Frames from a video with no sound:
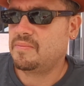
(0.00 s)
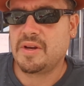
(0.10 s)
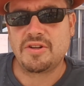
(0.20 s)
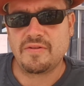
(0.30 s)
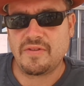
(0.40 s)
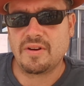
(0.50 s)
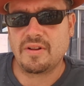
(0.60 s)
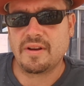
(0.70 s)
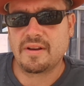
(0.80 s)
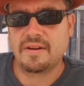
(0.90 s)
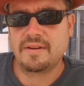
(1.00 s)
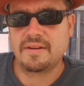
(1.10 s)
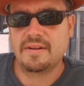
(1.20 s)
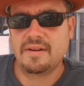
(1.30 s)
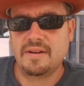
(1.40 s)
makes you feel like.
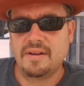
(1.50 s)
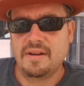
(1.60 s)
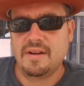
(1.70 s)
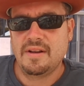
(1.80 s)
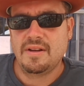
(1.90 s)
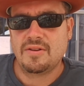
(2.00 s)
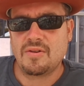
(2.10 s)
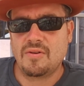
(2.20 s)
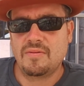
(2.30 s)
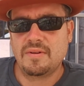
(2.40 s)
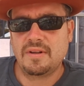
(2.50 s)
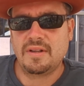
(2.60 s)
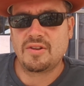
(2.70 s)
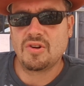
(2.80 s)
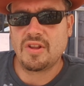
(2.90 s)
So
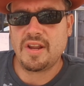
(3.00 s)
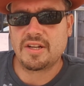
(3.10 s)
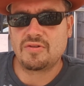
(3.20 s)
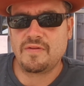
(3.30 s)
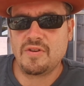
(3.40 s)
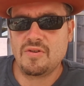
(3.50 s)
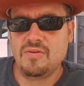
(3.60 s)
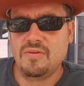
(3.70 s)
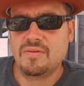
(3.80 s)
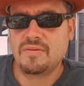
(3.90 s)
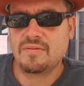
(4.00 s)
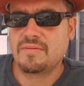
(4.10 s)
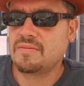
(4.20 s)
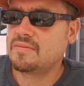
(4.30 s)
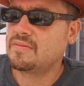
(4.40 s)
until the next review,
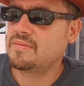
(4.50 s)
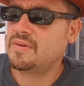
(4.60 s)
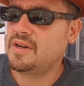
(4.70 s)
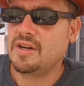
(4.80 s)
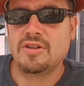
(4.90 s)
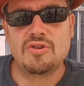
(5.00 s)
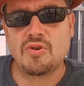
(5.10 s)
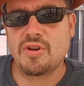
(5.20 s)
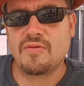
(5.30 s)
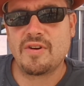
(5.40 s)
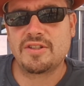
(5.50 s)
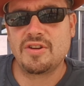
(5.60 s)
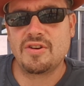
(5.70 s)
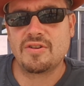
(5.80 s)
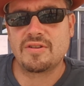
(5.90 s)
enjoy the rest
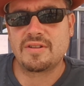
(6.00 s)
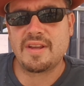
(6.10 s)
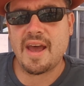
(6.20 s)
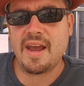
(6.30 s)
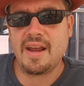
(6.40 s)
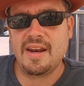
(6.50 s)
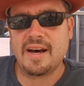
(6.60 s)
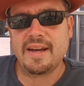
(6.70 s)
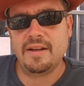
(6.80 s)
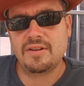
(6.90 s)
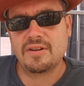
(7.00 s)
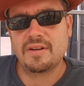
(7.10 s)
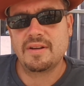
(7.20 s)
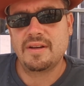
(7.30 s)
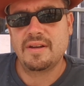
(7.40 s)
of your day, night.
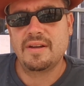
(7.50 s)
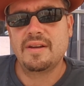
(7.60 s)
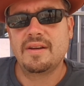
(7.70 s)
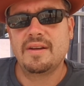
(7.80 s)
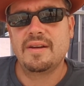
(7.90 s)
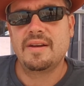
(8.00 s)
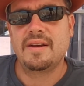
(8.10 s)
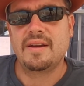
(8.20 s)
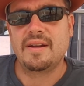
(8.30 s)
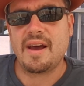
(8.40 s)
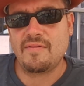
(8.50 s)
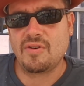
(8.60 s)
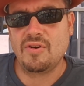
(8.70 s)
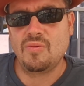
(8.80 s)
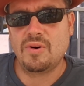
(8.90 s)
Have a
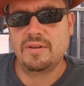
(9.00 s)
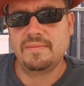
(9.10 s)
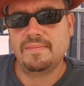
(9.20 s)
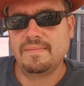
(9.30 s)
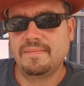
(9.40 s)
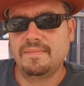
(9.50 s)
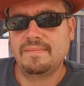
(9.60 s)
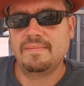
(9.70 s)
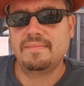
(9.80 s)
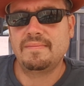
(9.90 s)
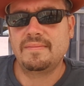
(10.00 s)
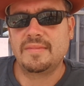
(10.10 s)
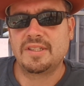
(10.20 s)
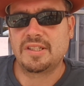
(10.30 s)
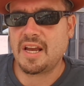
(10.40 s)
good one.
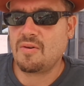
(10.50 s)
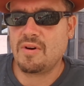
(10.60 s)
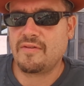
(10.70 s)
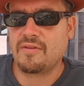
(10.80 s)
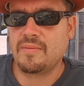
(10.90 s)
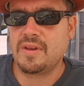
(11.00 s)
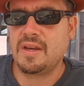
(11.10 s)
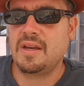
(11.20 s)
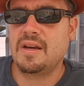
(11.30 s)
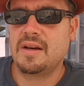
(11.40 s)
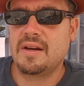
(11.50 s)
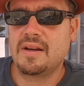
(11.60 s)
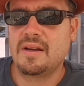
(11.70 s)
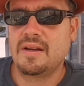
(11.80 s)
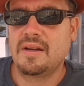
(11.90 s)
Stay away from the
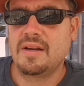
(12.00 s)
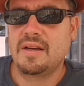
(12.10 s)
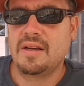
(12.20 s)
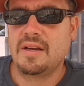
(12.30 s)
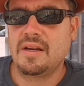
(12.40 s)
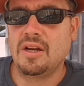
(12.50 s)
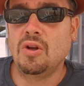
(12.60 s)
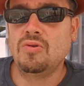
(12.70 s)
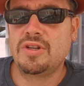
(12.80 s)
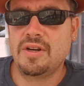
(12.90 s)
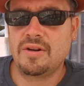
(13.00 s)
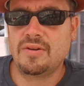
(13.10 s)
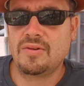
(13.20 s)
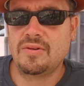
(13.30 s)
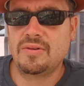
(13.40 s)

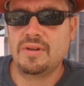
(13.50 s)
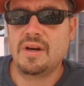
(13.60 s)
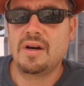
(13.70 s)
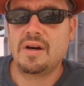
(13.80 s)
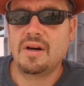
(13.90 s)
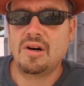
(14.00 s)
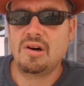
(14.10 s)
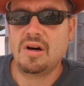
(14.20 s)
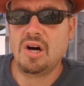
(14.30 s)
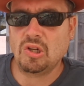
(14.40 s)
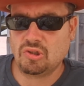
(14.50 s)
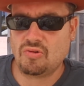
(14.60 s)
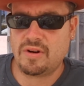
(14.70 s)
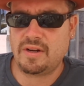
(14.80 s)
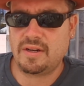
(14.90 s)
Illusione
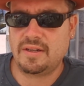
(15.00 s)
Ultra.